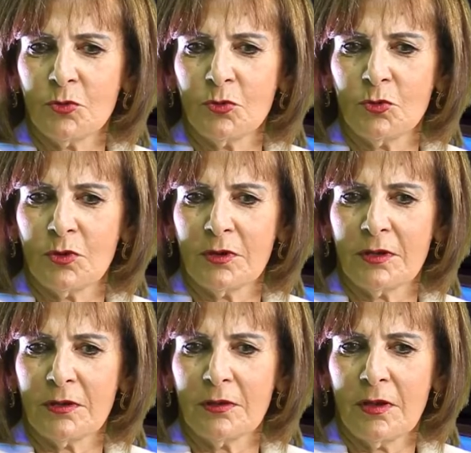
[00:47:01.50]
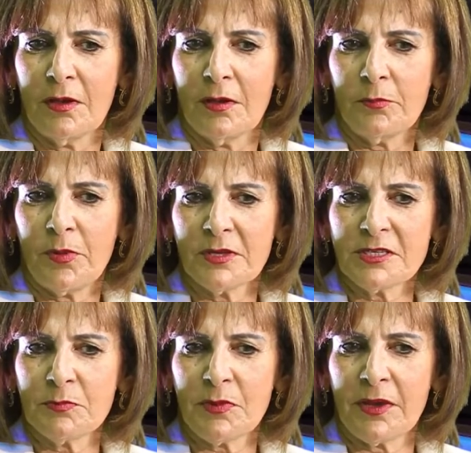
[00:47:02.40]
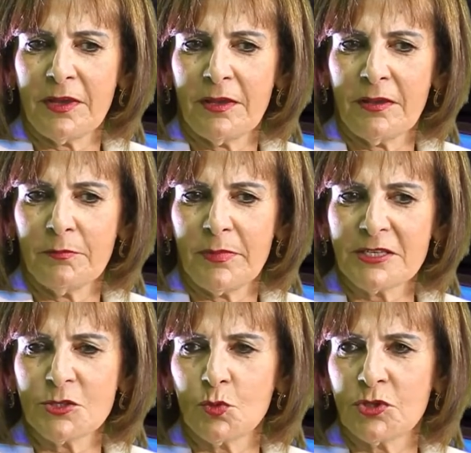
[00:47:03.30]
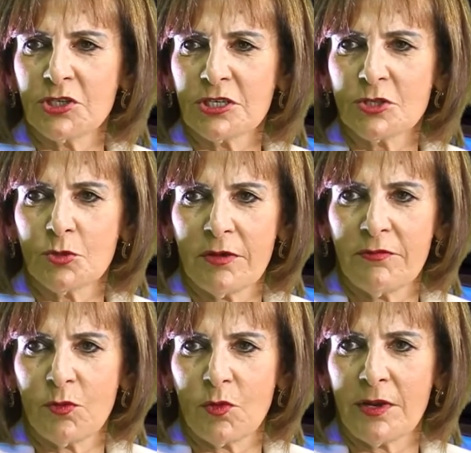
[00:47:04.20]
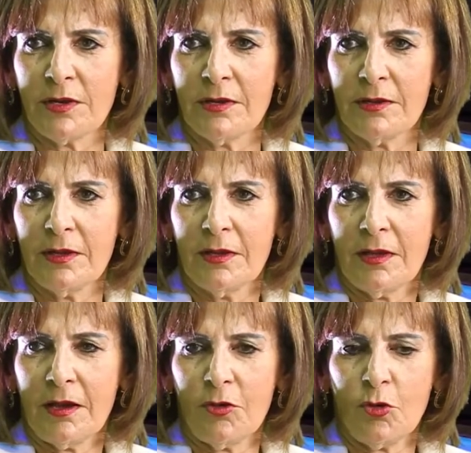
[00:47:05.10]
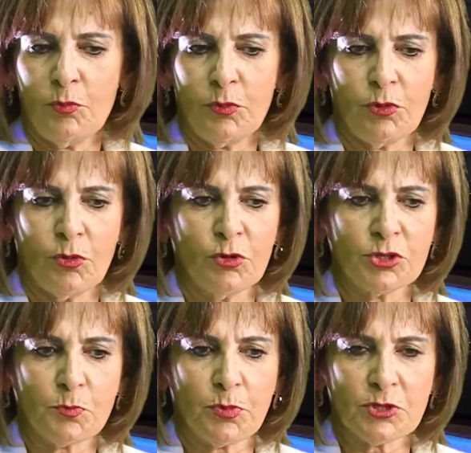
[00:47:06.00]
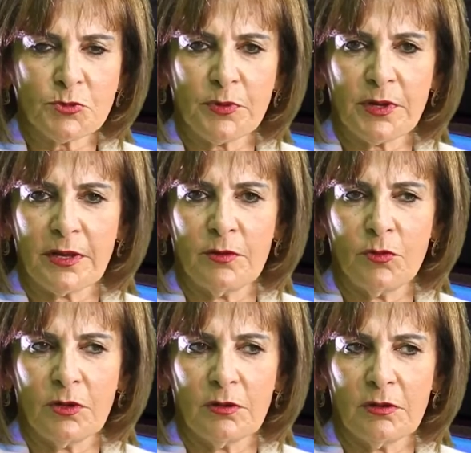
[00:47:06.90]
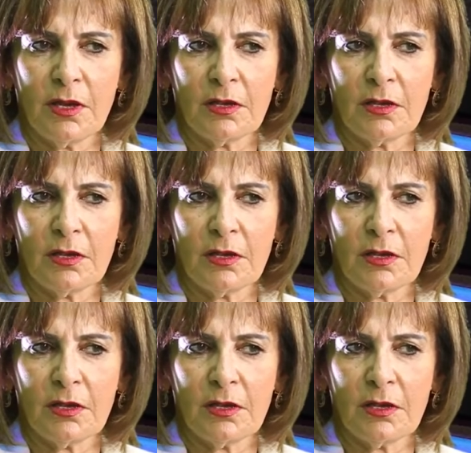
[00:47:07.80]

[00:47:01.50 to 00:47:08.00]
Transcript: to pass my best wishes to everyone. I hope we'll all prosper. And we